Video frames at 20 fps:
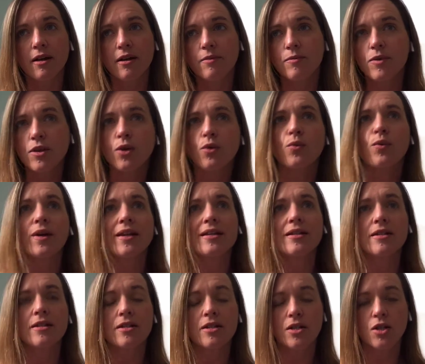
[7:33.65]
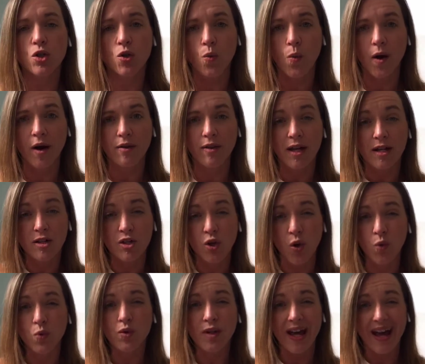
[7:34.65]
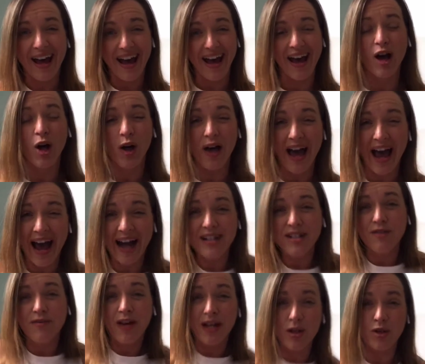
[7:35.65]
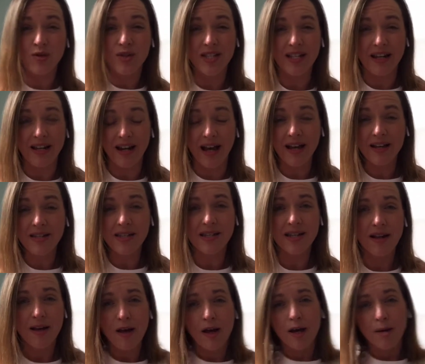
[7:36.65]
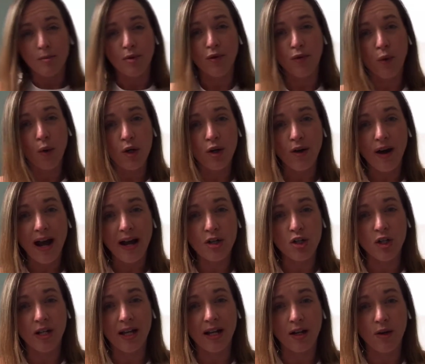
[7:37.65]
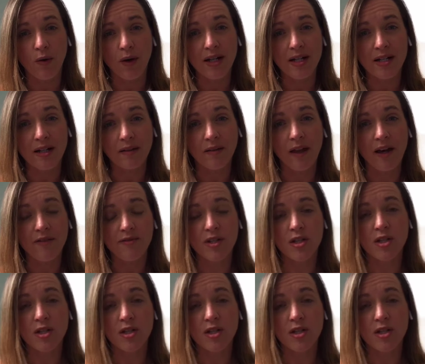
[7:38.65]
they're written to where they don't activate your CNS before you're actually getting ready to lift.